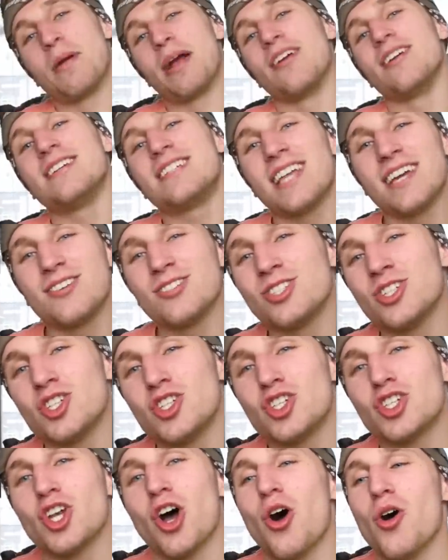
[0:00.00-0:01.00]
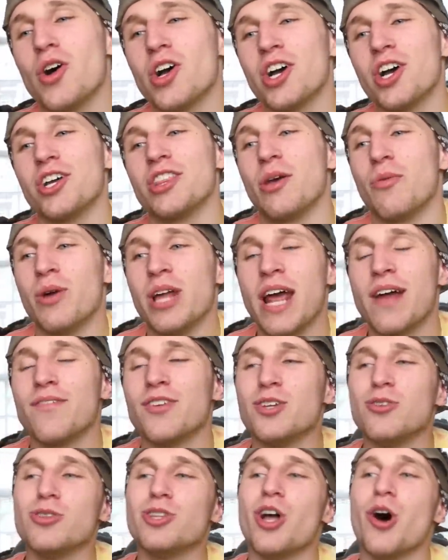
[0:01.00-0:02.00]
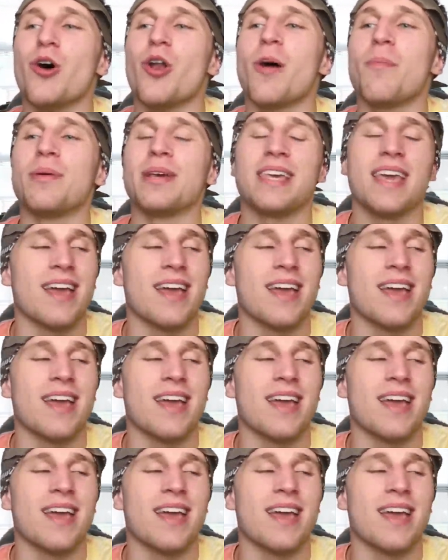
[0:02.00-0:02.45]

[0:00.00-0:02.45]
Barry Sanders is so good that whenever you load up a